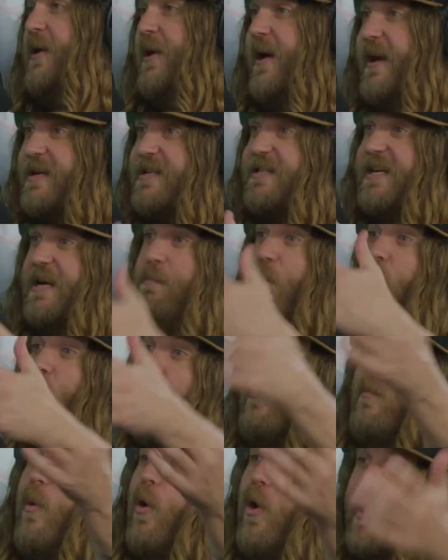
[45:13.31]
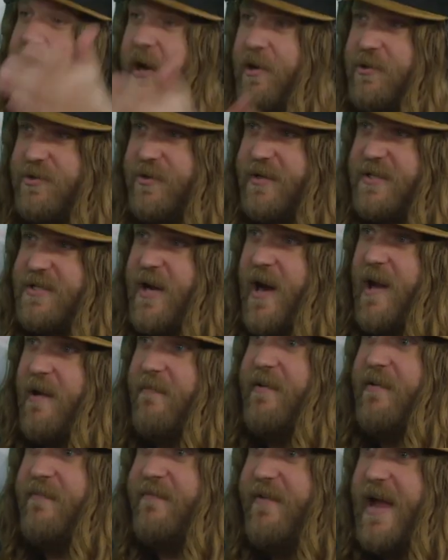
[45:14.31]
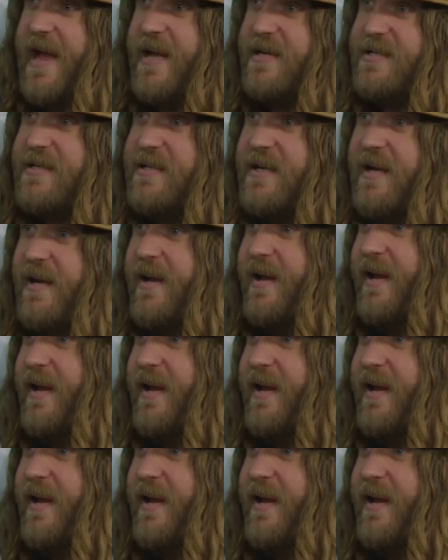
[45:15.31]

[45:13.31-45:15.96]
you're going to see more and more countries kind of invest